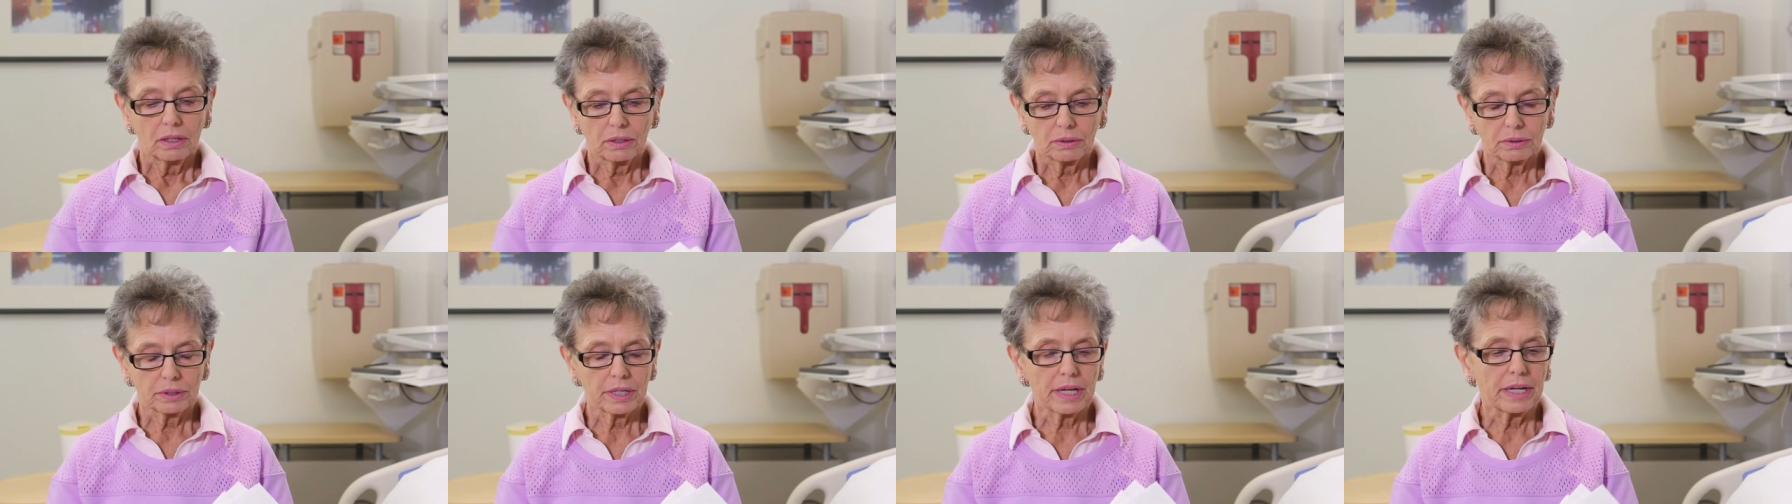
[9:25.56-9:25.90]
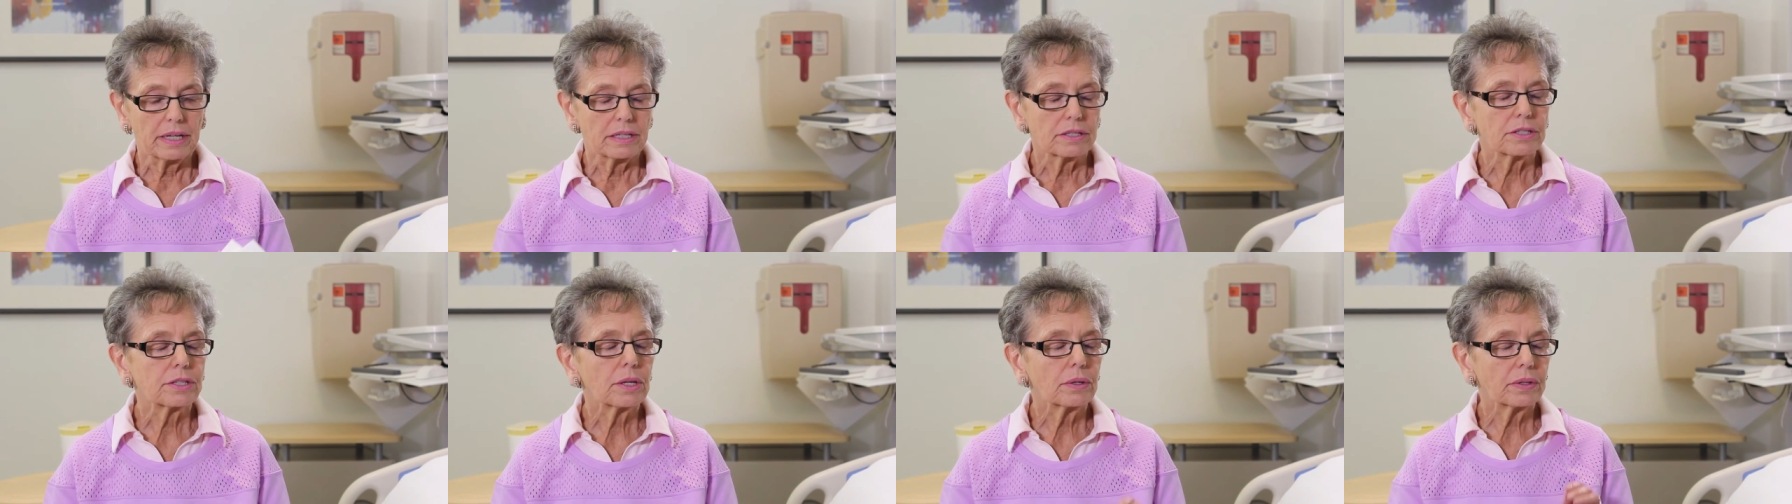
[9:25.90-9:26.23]

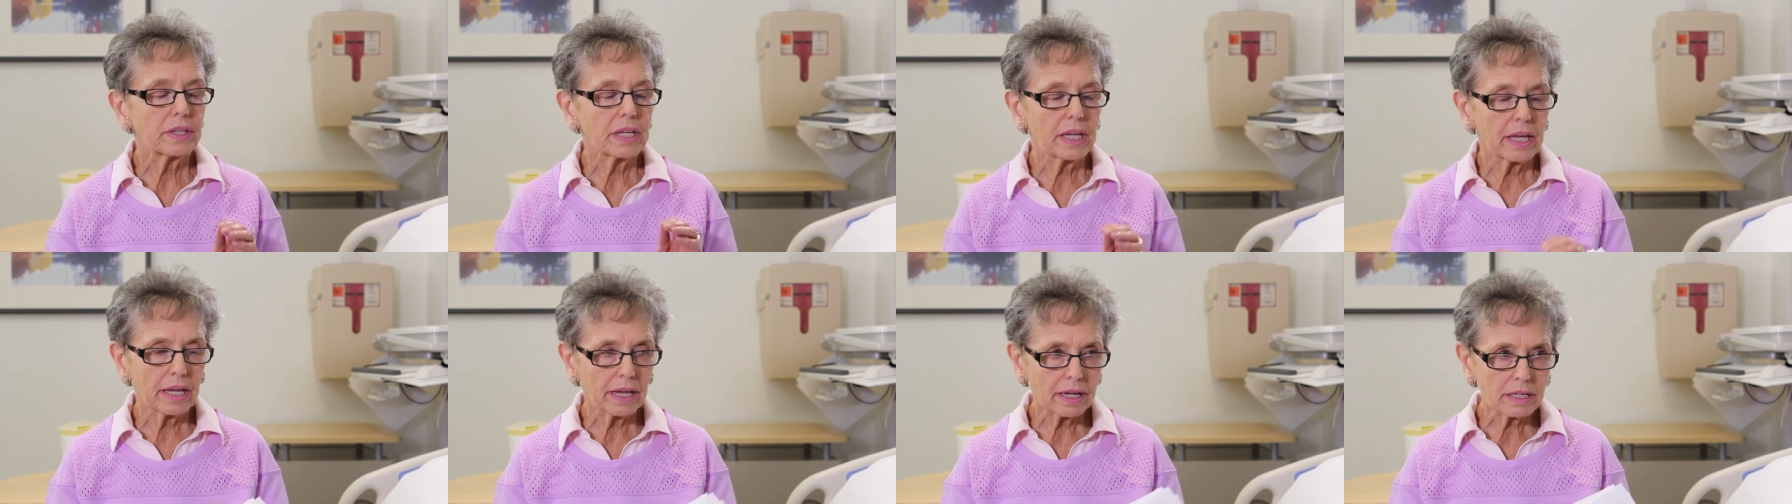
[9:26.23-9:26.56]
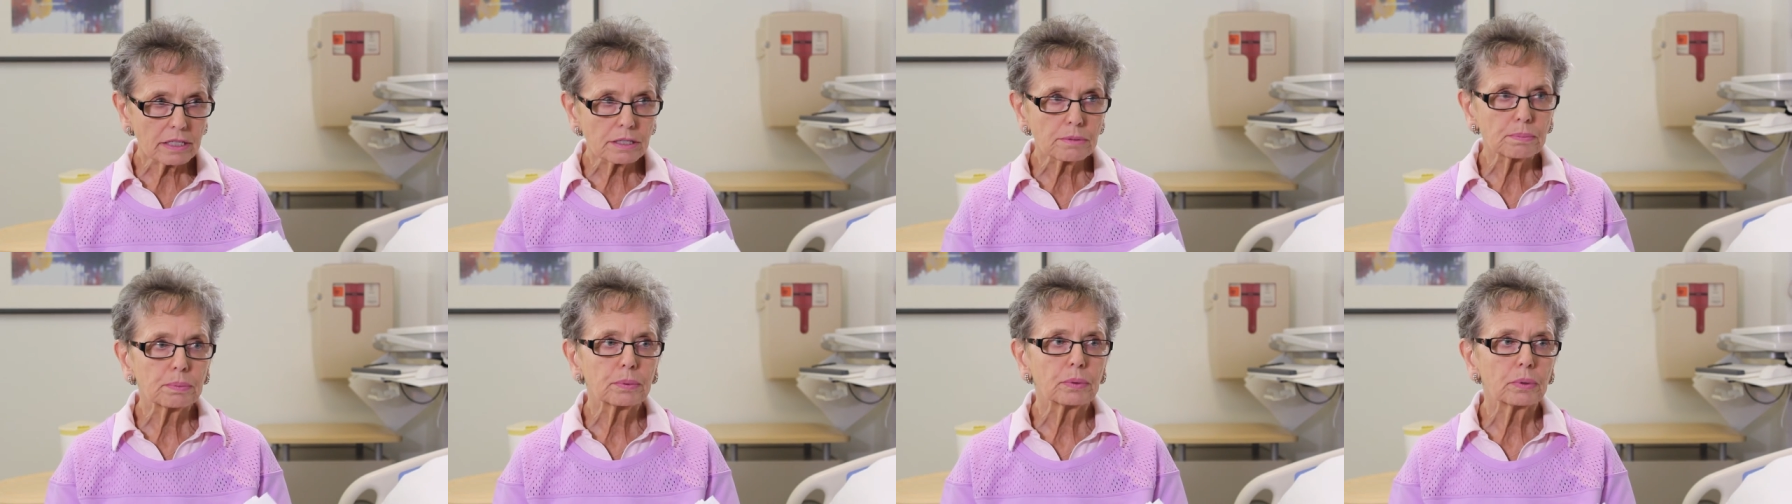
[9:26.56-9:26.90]
Okay, so the
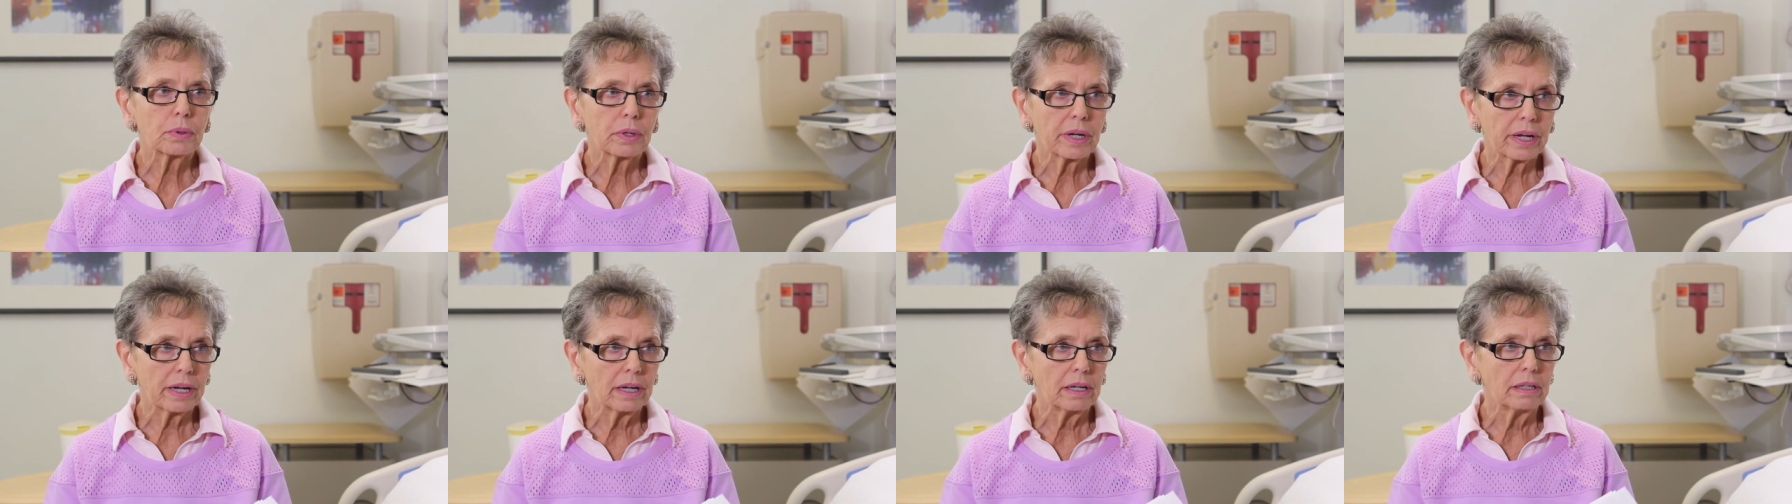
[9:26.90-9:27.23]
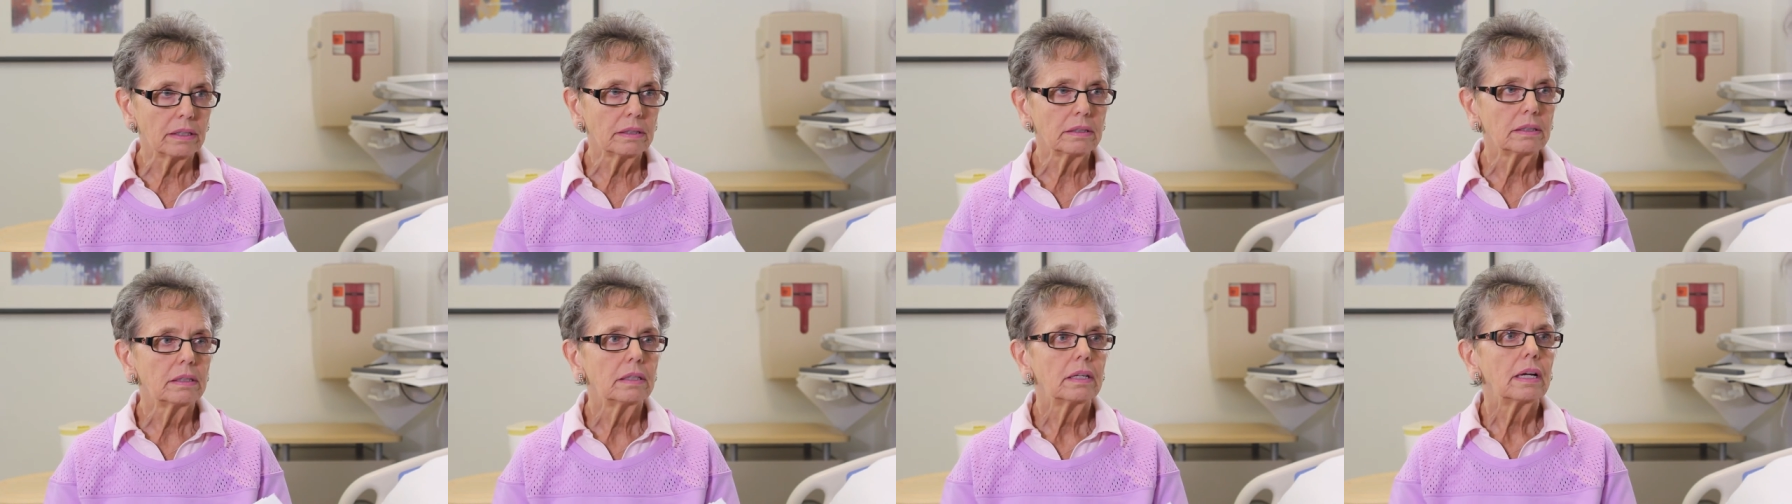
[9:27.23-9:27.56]

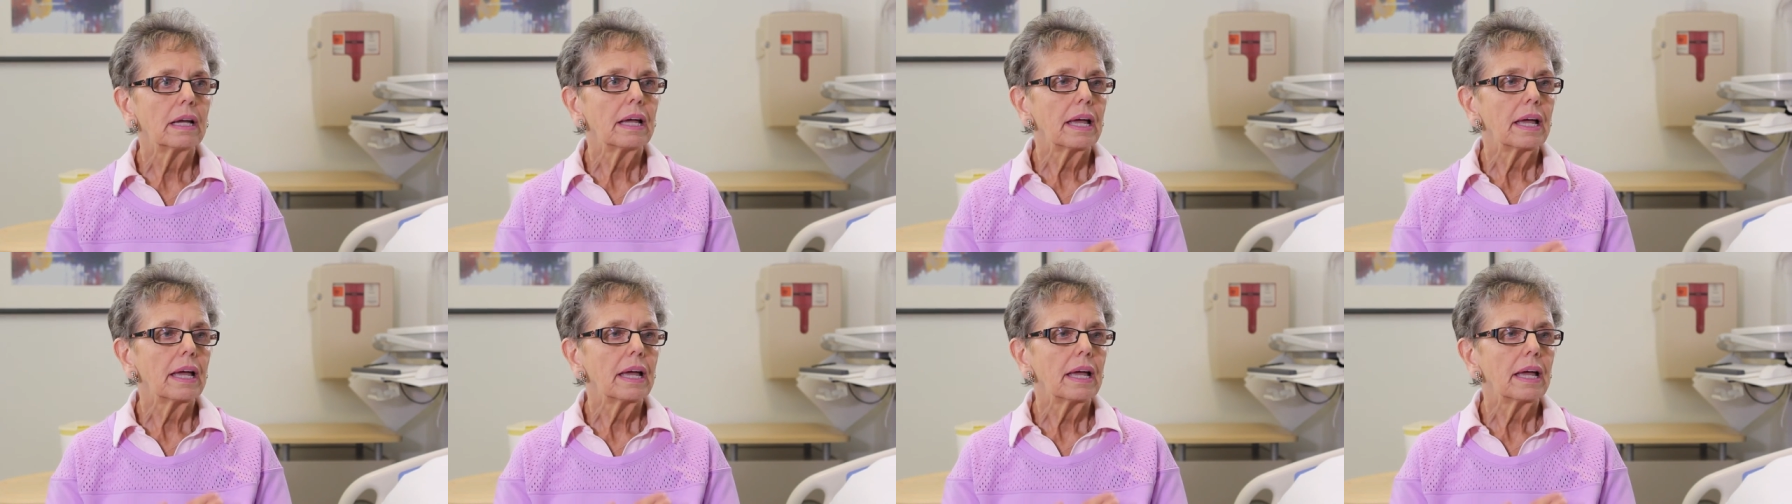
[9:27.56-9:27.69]
Exparel